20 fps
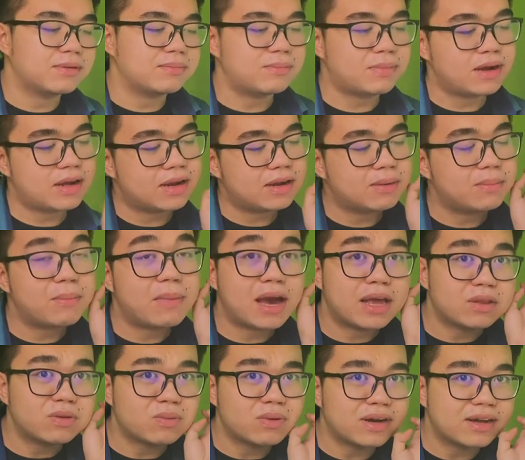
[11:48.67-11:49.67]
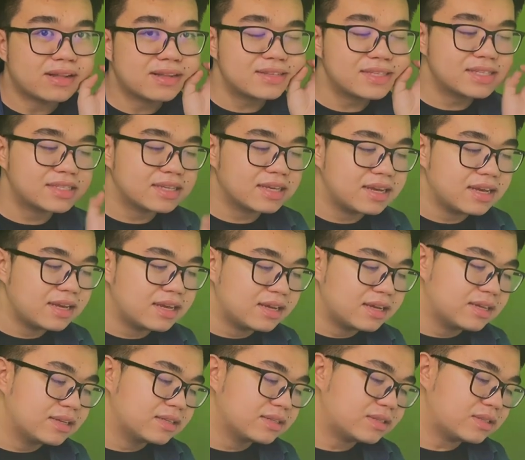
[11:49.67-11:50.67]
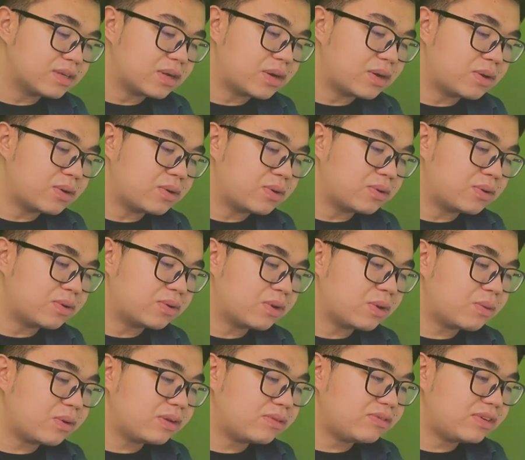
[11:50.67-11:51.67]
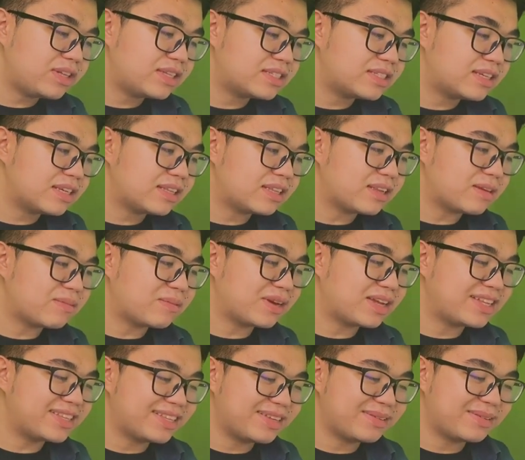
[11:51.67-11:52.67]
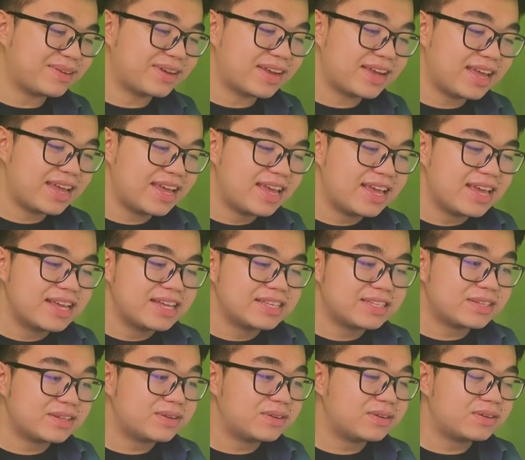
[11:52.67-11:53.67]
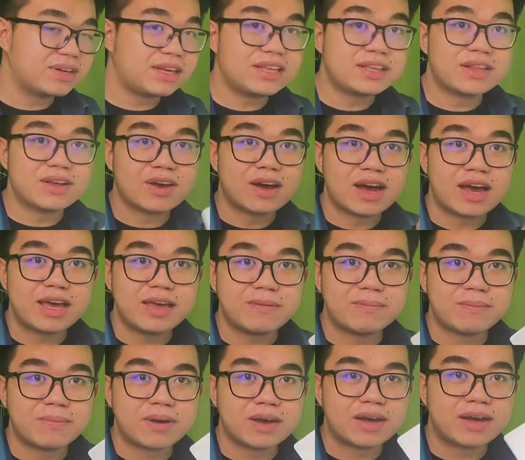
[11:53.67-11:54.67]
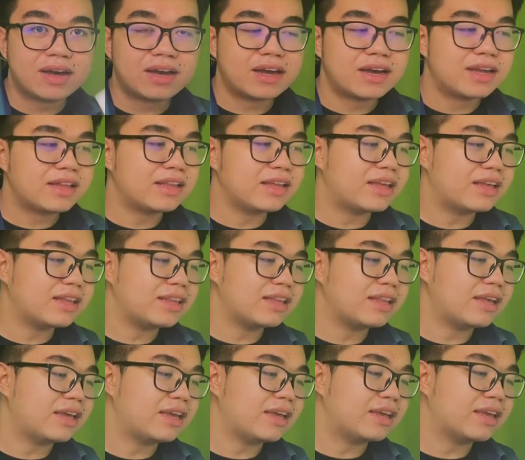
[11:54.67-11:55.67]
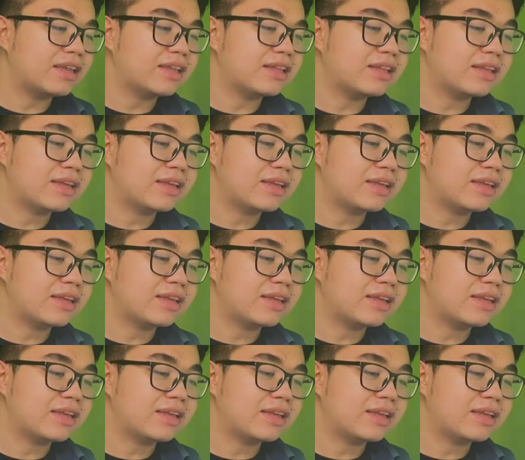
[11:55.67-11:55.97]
parang manuals. So, no one needs it naman. So, ito iPad, and then,